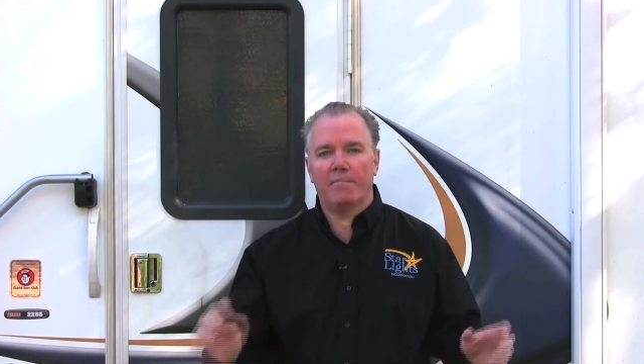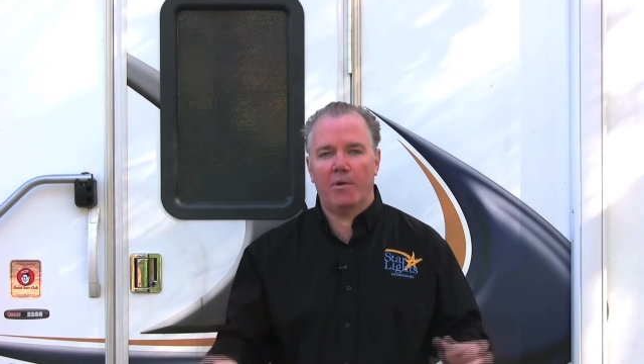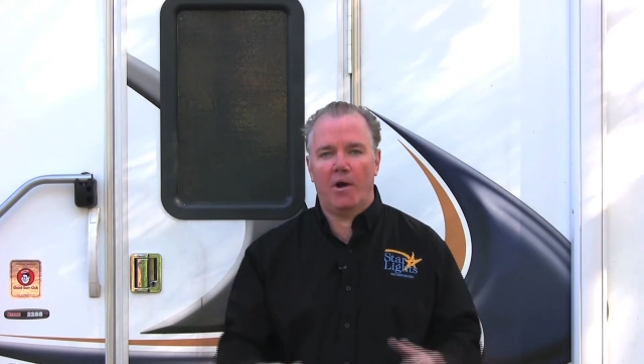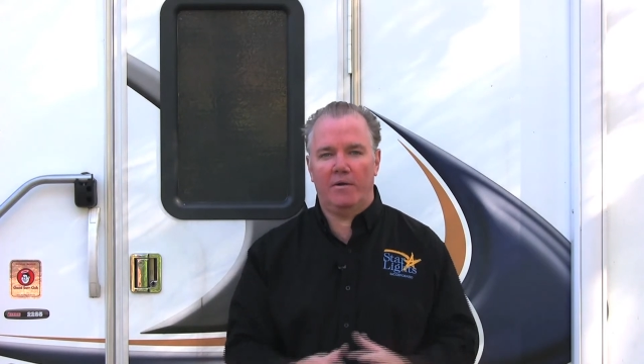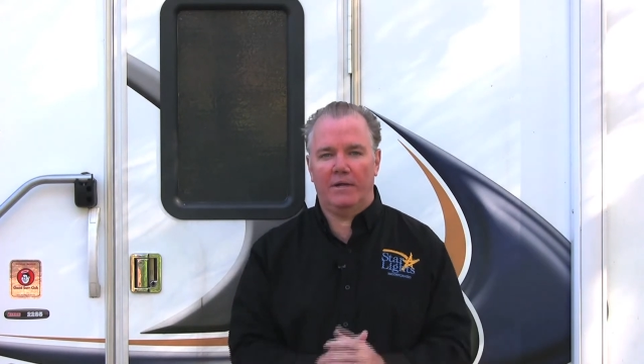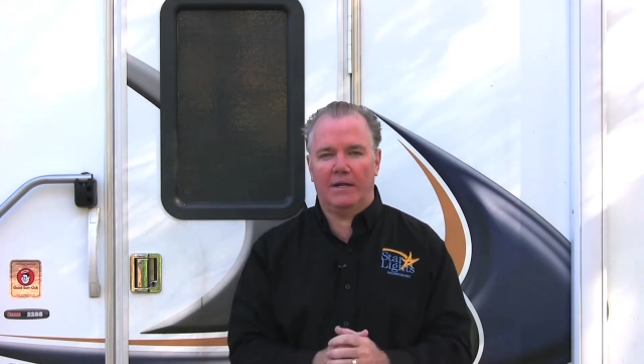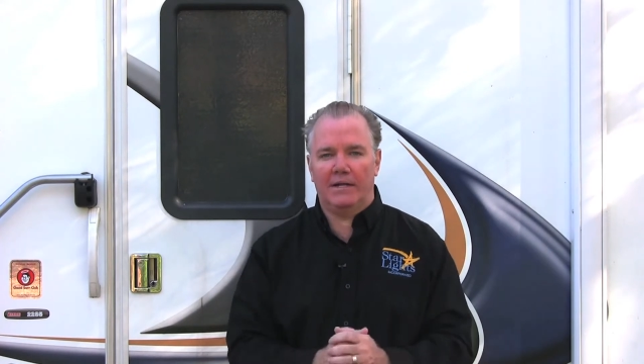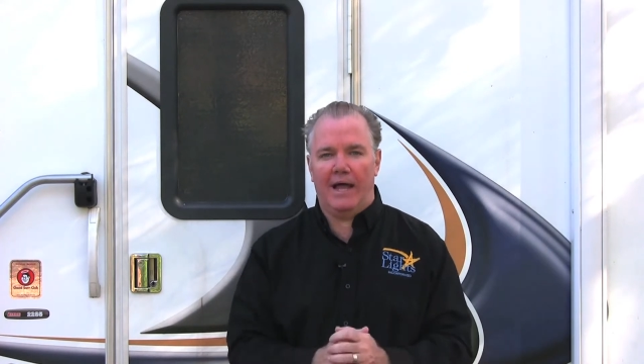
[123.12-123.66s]

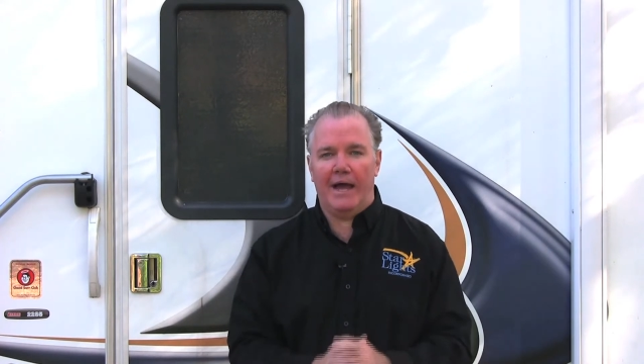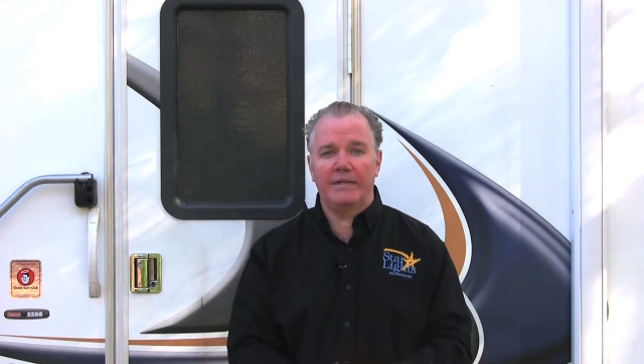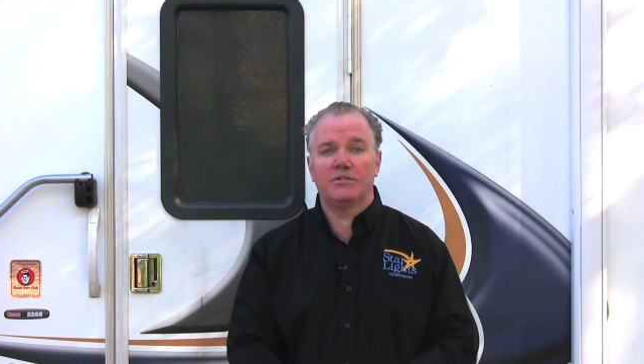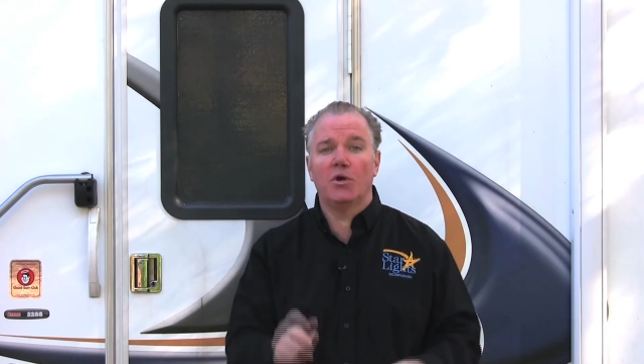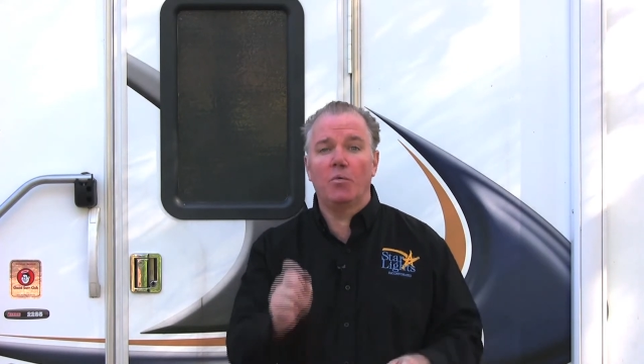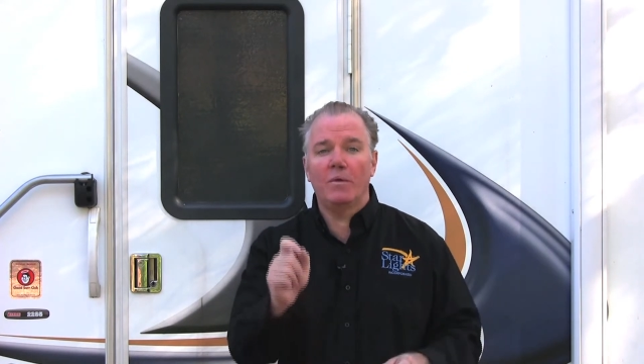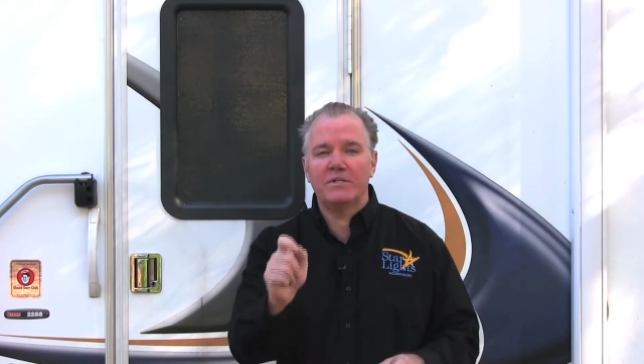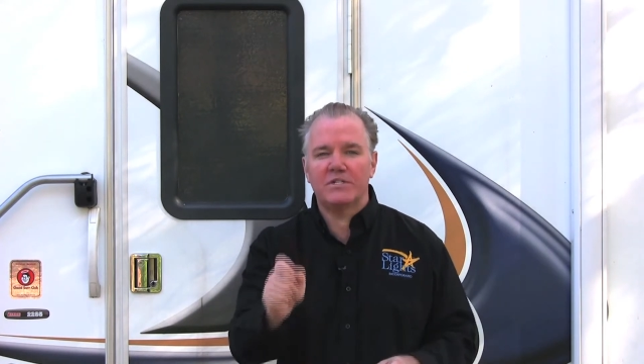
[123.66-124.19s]
product line
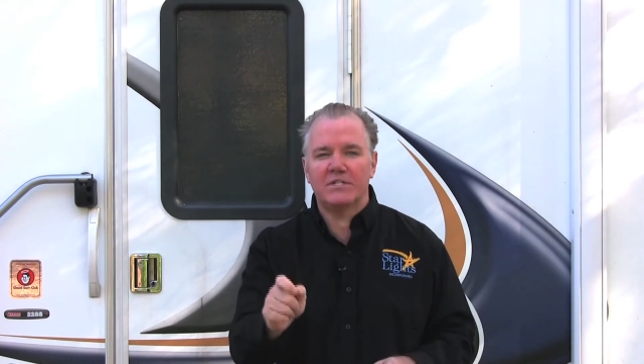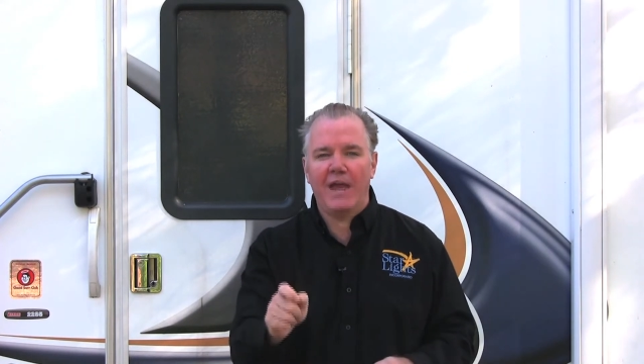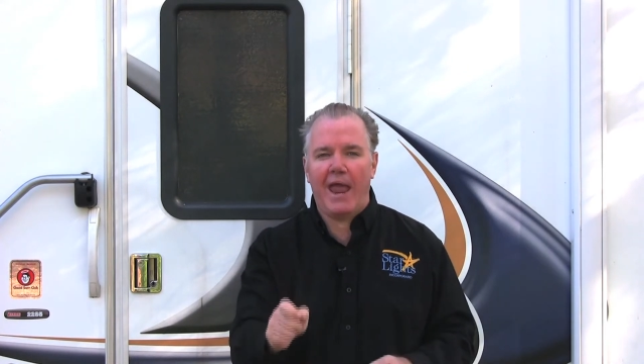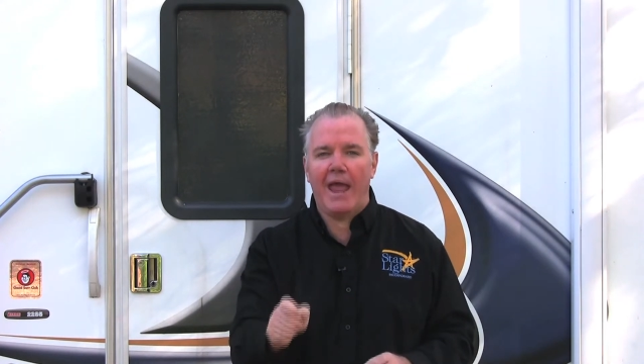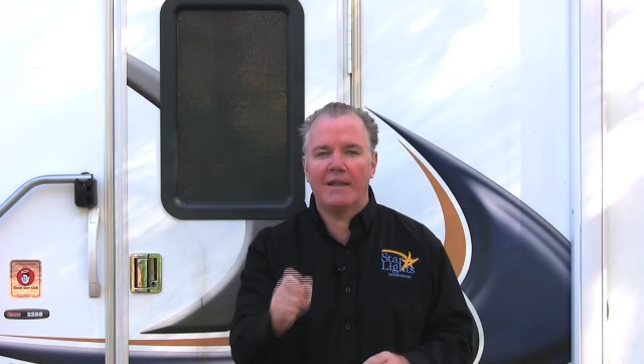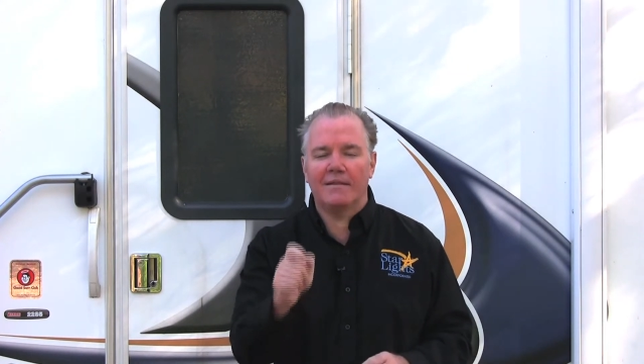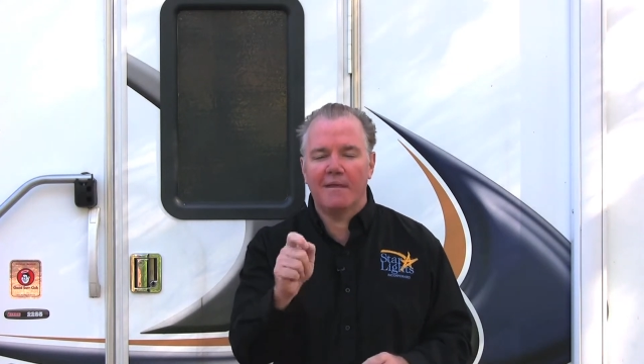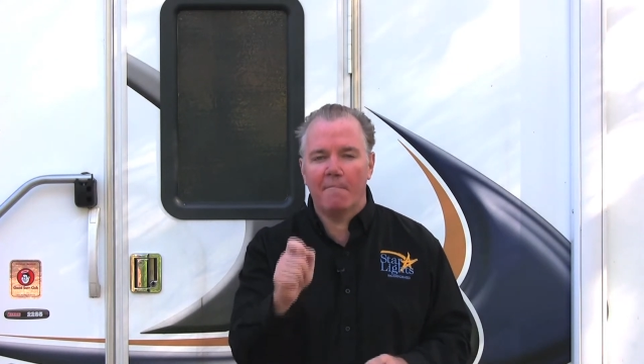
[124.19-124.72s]
to
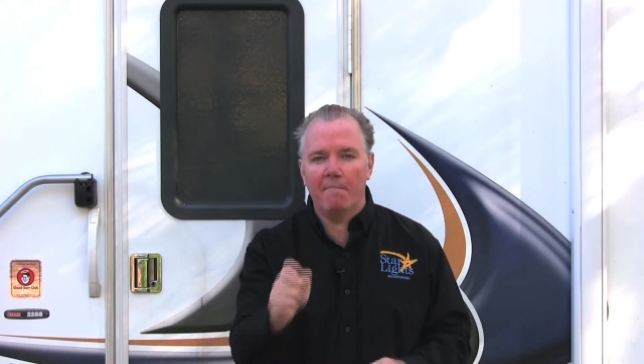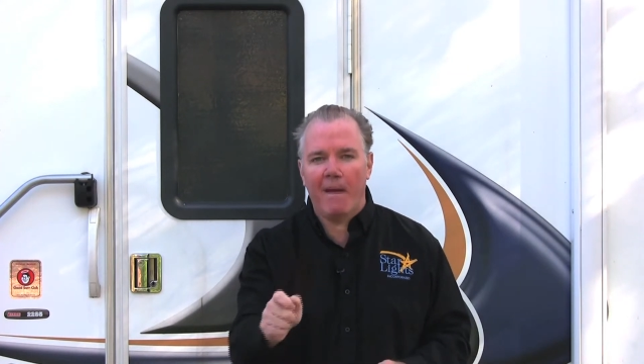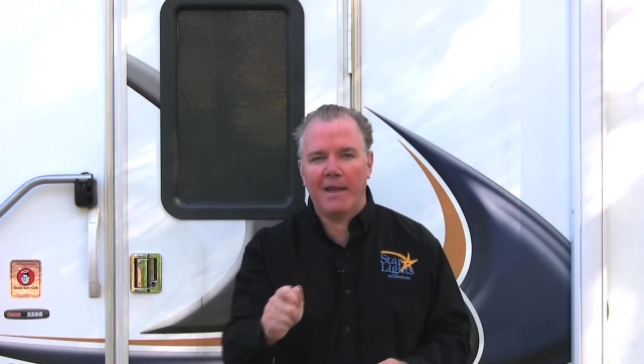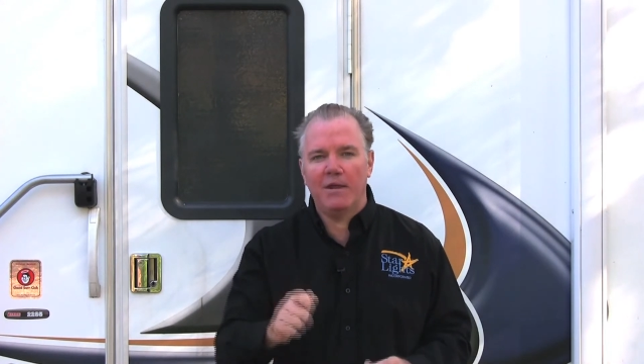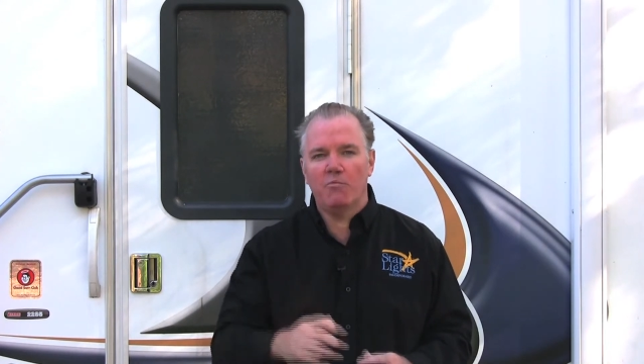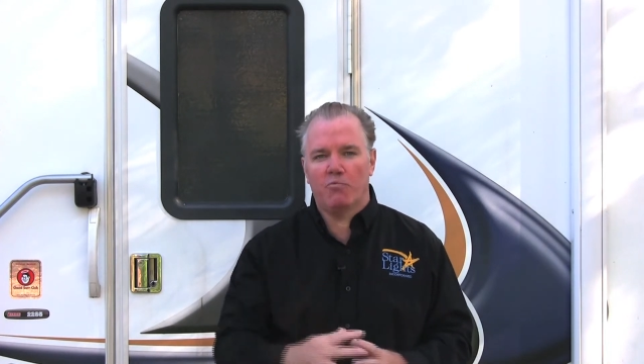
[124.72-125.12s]
withstand the many